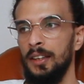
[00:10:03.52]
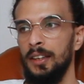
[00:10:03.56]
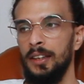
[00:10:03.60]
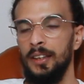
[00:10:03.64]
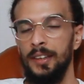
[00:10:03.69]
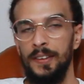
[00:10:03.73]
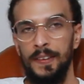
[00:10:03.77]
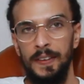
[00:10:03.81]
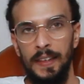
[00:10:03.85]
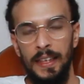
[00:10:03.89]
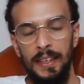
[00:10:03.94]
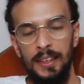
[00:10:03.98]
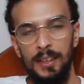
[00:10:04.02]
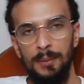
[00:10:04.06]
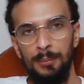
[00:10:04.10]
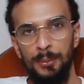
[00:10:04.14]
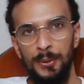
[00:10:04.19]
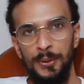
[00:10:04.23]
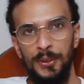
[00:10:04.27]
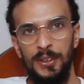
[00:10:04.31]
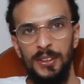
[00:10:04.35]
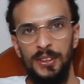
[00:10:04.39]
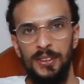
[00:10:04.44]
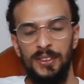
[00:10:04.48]
Create
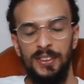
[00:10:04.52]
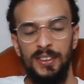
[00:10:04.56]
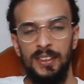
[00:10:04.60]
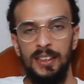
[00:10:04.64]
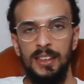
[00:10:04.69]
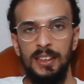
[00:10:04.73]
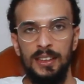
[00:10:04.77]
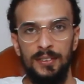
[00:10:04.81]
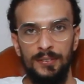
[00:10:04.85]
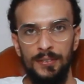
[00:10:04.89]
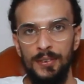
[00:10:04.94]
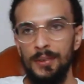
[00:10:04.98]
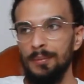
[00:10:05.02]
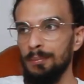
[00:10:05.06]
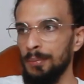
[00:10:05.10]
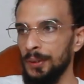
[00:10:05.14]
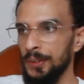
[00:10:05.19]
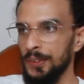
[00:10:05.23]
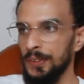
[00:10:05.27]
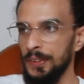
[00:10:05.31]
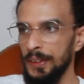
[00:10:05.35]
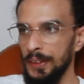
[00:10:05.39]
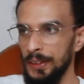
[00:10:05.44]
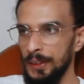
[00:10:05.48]
opportunities for
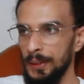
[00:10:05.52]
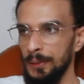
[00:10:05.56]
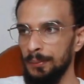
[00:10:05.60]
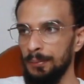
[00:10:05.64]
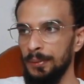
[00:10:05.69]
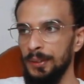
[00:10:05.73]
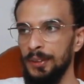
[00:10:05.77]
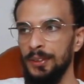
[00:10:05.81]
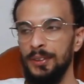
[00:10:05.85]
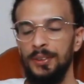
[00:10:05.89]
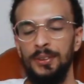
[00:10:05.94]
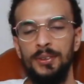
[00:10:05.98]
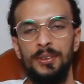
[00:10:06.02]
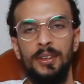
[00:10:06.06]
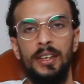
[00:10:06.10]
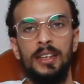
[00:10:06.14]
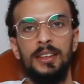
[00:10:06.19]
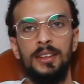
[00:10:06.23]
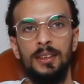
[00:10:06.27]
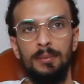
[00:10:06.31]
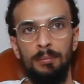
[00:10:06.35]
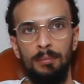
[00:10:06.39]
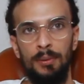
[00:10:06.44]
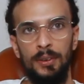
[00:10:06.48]
participants to
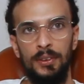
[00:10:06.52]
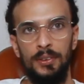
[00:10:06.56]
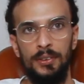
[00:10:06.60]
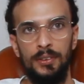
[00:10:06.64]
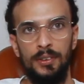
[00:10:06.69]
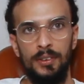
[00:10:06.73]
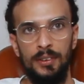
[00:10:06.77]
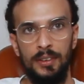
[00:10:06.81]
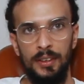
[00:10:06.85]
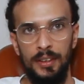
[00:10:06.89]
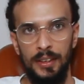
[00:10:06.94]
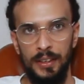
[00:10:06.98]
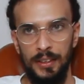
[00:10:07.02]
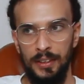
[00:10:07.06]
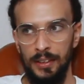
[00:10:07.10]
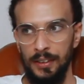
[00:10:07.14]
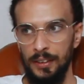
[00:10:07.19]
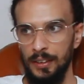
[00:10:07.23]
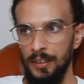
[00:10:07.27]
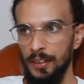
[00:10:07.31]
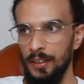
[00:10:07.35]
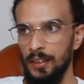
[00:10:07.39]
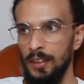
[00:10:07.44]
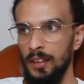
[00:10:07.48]
explore
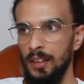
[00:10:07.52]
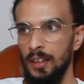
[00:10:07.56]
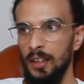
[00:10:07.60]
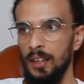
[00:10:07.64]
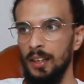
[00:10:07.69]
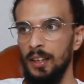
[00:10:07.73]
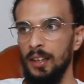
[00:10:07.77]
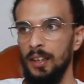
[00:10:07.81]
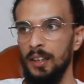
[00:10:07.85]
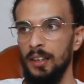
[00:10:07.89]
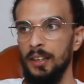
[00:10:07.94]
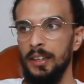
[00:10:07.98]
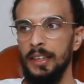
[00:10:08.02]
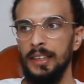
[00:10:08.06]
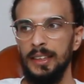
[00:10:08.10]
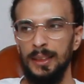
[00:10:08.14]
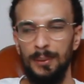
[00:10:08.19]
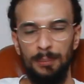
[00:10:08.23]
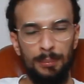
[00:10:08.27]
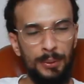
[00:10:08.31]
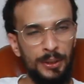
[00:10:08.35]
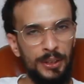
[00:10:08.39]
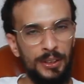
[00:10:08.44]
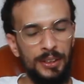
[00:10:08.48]
their
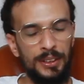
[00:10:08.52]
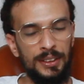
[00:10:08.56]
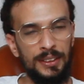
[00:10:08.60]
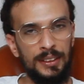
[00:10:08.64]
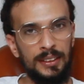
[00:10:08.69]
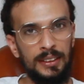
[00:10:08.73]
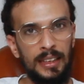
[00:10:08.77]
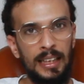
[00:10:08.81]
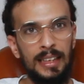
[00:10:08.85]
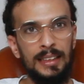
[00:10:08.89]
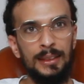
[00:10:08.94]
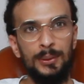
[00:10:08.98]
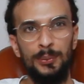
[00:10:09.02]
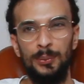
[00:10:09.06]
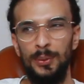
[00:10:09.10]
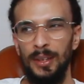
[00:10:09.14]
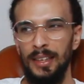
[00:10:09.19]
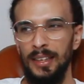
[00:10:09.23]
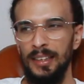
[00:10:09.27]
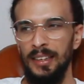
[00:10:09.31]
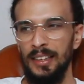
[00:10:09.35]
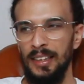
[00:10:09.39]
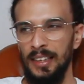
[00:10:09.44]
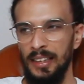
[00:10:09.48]
experience as
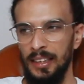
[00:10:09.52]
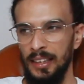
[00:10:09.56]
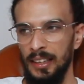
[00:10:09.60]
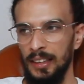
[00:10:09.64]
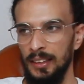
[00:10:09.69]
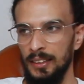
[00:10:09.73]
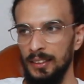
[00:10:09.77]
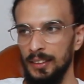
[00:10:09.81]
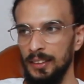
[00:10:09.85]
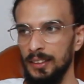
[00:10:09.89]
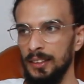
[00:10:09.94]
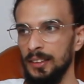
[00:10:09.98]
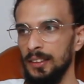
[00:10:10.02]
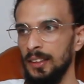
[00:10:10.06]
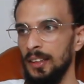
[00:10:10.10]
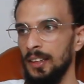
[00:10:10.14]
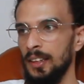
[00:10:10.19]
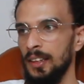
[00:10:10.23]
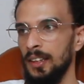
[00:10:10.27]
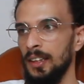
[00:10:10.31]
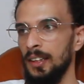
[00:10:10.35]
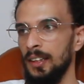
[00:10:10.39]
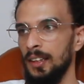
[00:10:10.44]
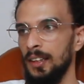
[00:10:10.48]
well as
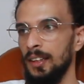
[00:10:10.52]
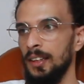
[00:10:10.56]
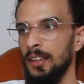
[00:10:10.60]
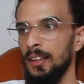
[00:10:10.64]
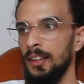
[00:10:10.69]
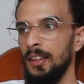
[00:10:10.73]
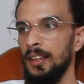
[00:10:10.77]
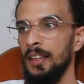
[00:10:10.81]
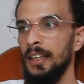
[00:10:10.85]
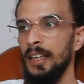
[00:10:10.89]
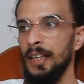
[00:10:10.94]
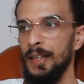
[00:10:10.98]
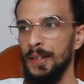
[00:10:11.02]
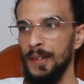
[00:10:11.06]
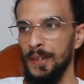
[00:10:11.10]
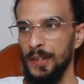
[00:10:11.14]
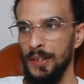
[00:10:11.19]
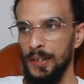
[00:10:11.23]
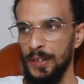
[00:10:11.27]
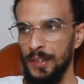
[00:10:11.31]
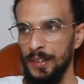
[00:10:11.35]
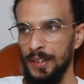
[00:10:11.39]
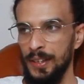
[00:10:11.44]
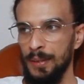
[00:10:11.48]

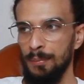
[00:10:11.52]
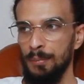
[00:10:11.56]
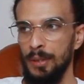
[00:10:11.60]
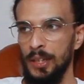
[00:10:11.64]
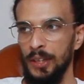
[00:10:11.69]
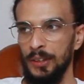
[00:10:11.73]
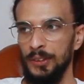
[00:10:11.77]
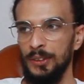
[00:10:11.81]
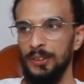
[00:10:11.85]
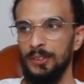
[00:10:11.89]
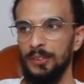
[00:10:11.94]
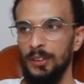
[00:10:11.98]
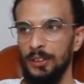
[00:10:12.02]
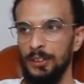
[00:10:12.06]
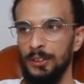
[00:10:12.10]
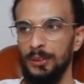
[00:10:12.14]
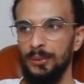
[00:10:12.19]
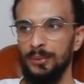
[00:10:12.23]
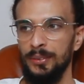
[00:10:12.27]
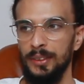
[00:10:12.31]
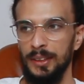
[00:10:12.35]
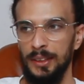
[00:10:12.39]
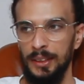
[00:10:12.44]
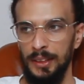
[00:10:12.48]
learn about
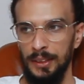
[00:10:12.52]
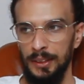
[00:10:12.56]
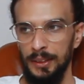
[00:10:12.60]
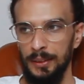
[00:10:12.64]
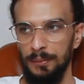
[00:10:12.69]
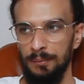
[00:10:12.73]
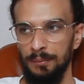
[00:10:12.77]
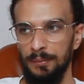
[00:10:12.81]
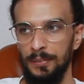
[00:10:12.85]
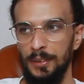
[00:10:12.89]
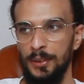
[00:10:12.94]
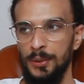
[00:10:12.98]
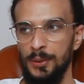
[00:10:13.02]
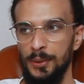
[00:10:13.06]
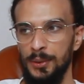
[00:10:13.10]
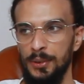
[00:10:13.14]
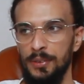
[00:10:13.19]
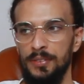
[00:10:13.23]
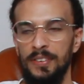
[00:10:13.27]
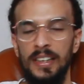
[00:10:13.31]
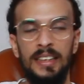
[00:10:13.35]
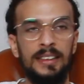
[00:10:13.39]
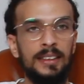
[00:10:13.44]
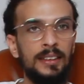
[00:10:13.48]
structural racism
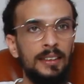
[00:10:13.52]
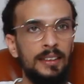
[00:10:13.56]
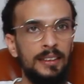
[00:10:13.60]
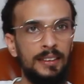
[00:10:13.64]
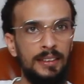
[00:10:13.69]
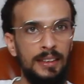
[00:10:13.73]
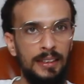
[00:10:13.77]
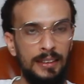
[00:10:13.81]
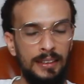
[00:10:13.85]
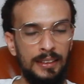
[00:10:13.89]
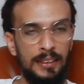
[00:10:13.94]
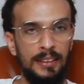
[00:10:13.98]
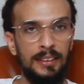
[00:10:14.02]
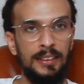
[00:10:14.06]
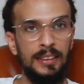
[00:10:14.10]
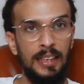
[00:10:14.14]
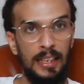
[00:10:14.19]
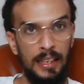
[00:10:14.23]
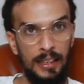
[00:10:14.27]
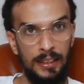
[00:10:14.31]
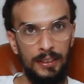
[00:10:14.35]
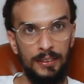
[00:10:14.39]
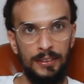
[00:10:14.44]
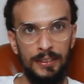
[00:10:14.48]
through facilitated
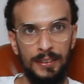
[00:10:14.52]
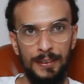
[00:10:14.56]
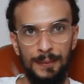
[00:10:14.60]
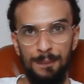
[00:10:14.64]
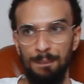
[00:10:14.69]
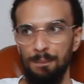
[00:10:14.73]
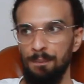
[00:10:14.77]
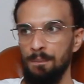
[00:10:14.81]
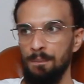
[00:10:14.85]
dialogue.